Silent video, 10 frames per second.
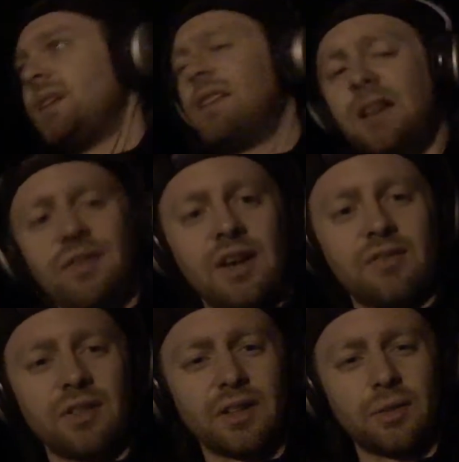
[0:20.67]
I think I've had
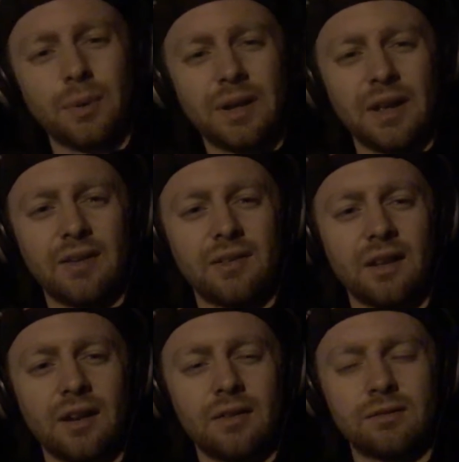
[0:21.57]
it for like three days
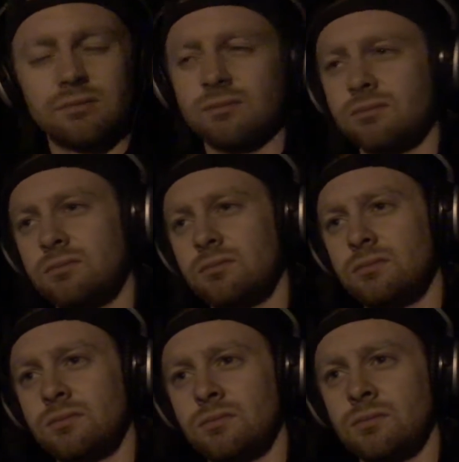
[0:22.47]
now.
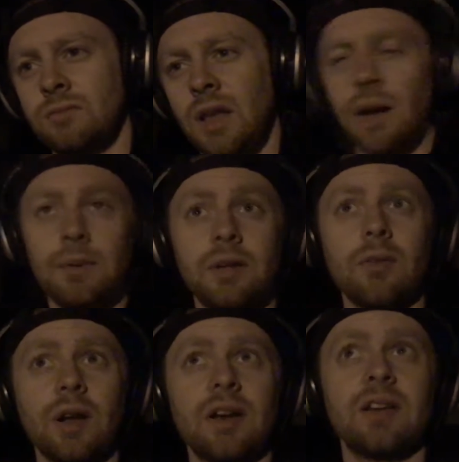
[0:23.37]
I mean,
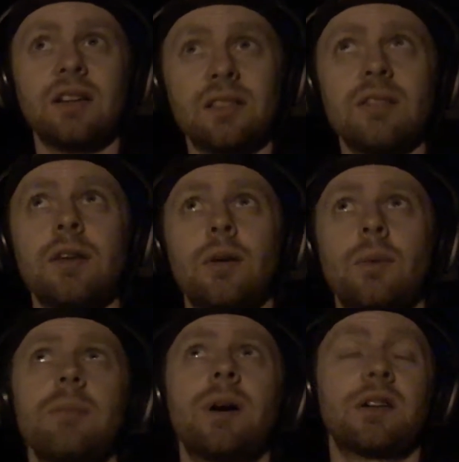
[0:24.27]
granted, you know,
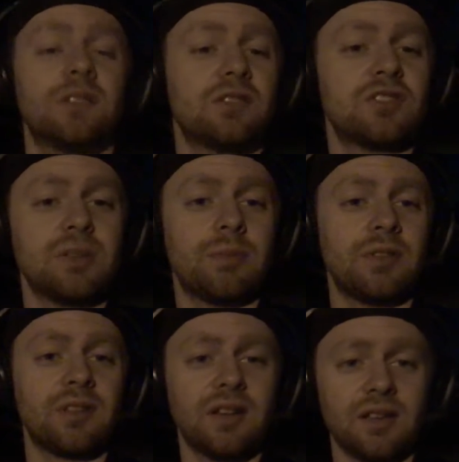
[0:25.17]
Redbox is cheap
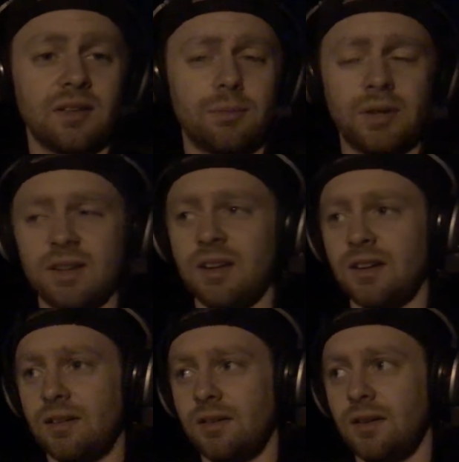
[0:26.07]
as it is, but you
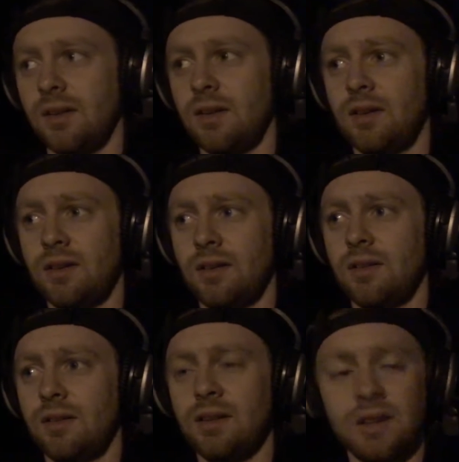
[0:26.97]
know,
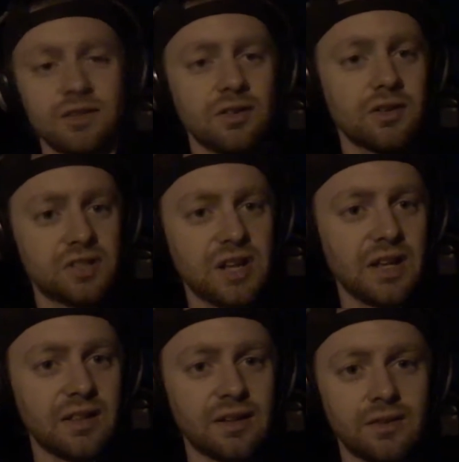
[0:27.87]
you get charged
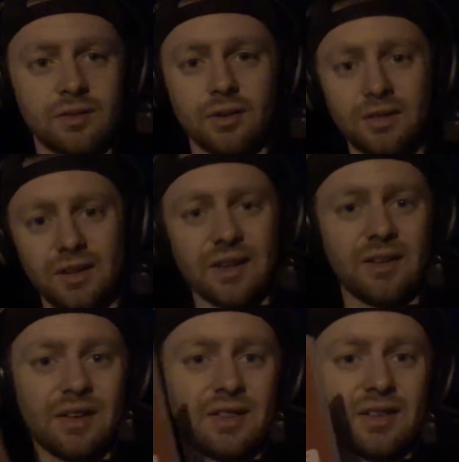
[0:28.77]
daily. So I think I
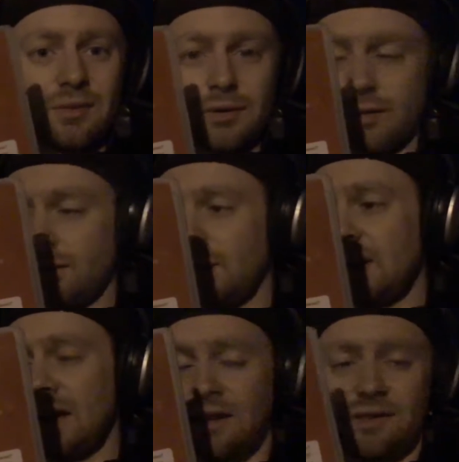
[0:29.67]
had this for
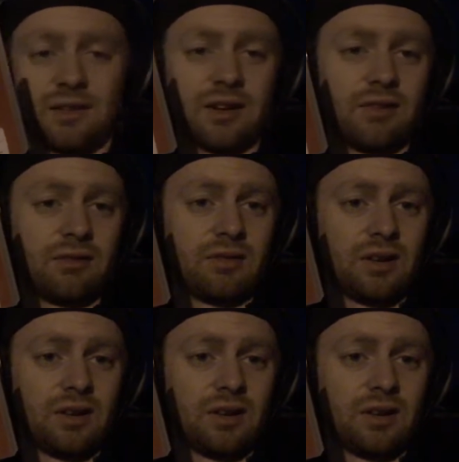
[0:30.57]
three days now.